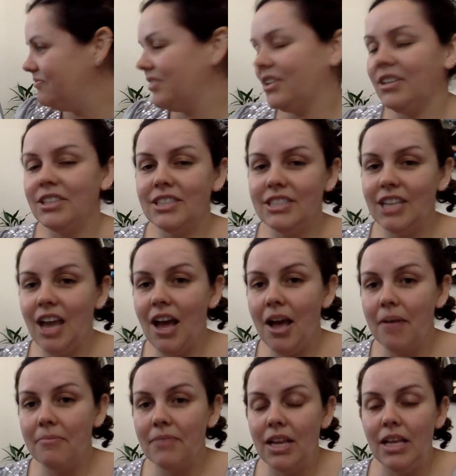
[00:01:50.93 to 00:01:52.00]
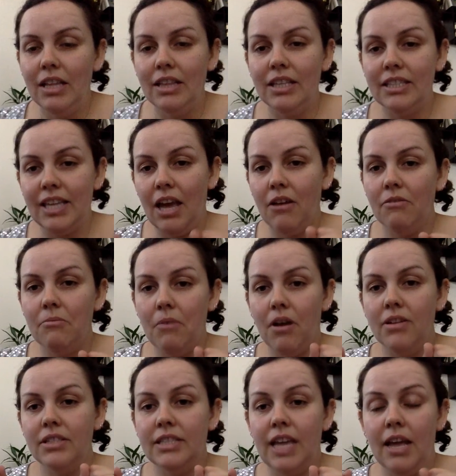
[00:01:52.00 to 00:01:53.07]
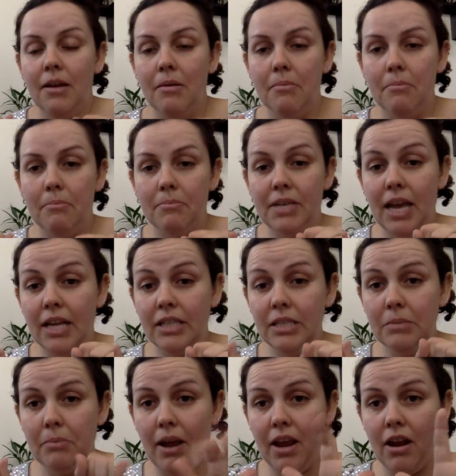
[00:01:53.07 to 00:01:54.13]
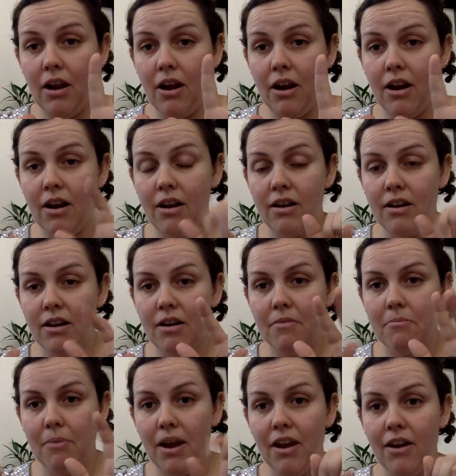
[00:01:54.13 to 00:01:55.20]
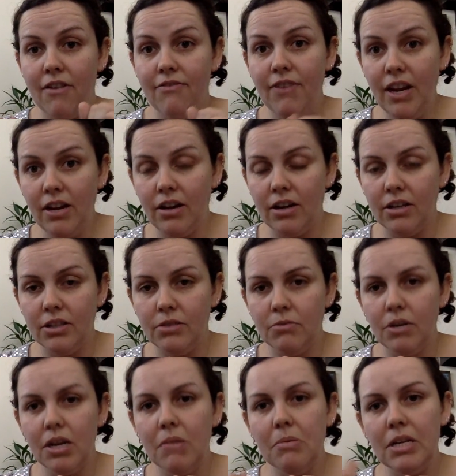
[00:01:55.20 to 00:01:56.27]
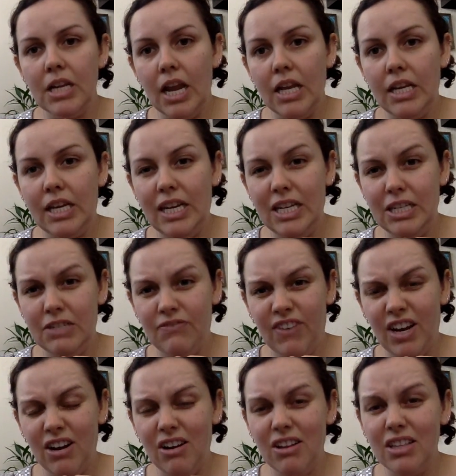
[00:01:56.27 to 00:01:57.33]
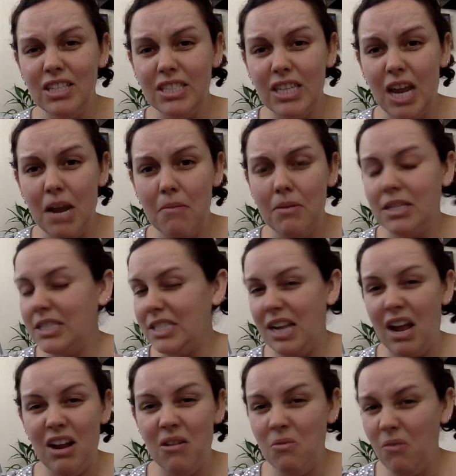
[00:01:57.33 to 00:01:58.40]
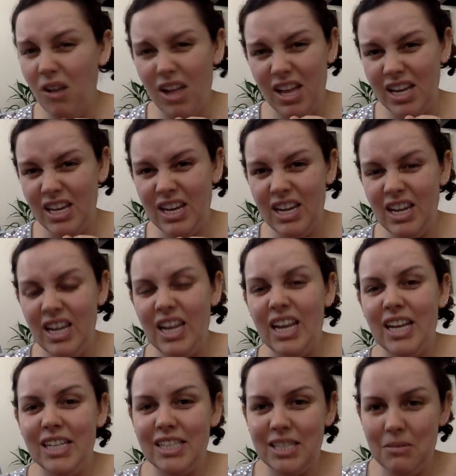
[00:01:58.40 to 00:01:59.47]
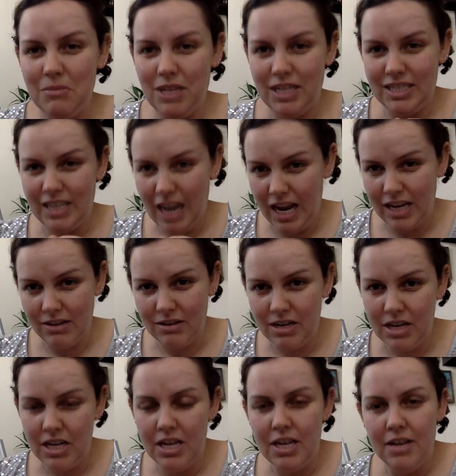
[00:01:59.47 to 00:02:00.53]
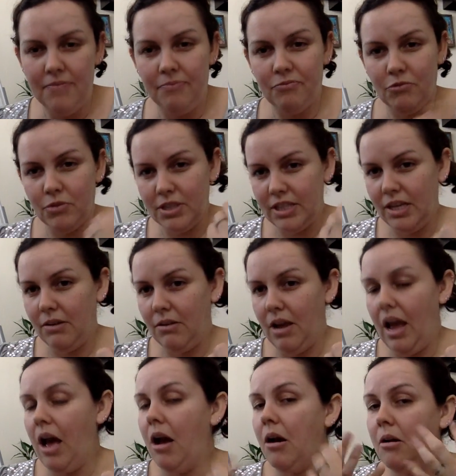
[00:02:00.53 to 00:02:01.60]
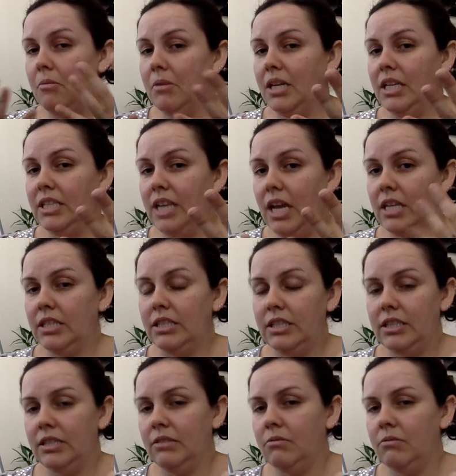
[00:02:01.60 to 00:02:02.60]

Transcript: Good job. Let's count on tens by our fingers. We're going to pretend each finger this time, it's not a 1. It's going to be a 10. And we'll see how many tens